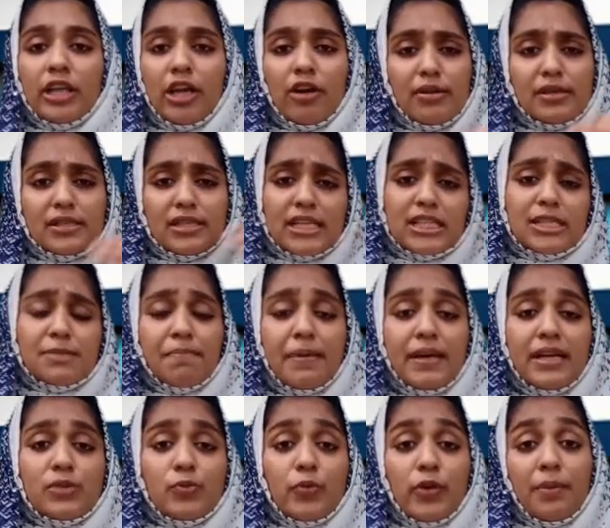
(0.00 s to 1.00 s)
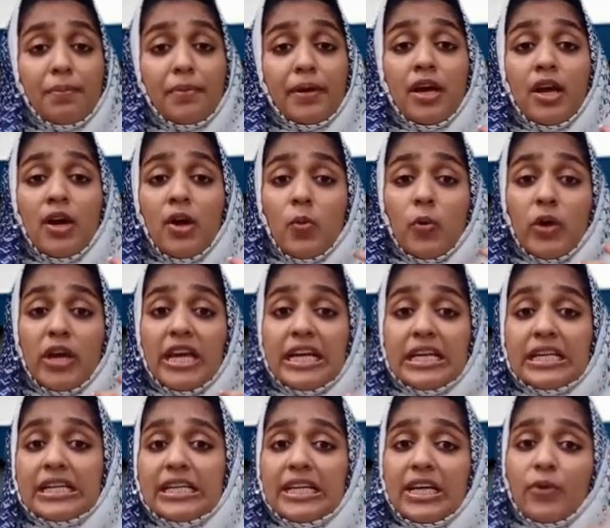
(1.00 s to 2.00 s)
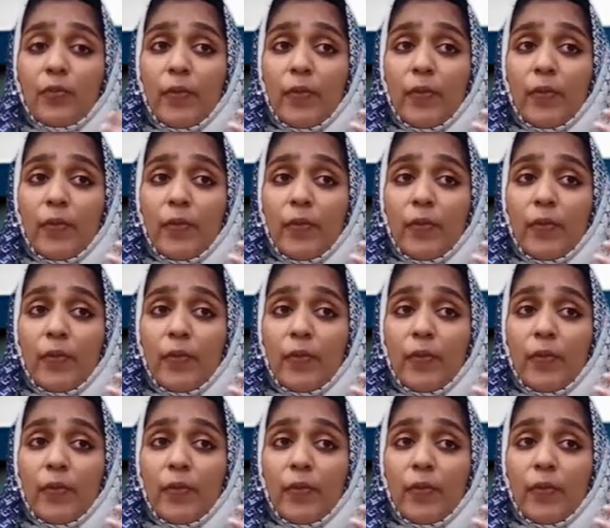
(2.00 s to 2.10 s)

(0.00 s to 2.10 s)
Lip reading: There will be suspense, we will be eagerly